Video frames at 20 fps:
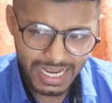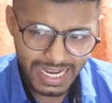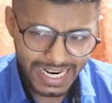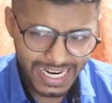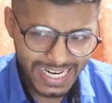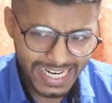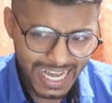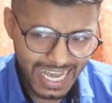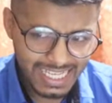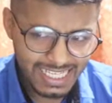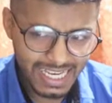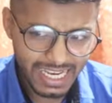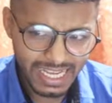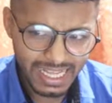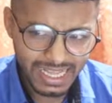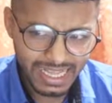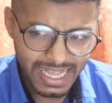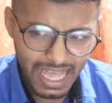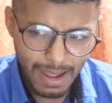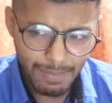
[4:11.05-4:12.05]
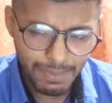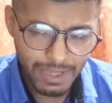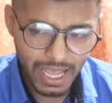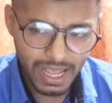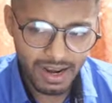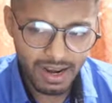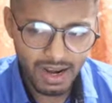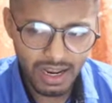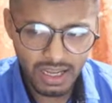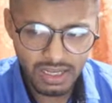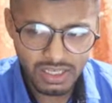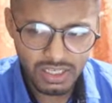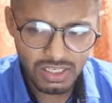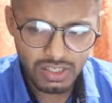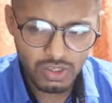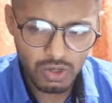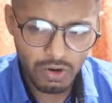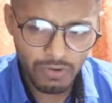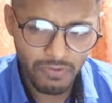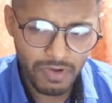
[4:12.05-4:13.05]
It has an in-depth
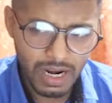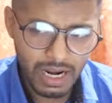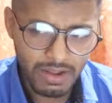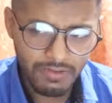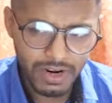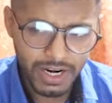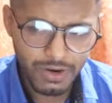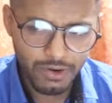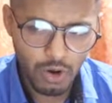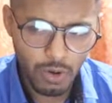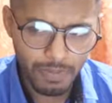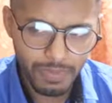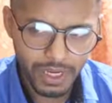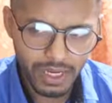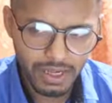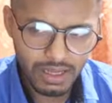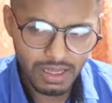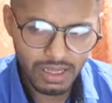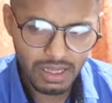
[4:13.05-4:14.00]
analysis of relevant topic.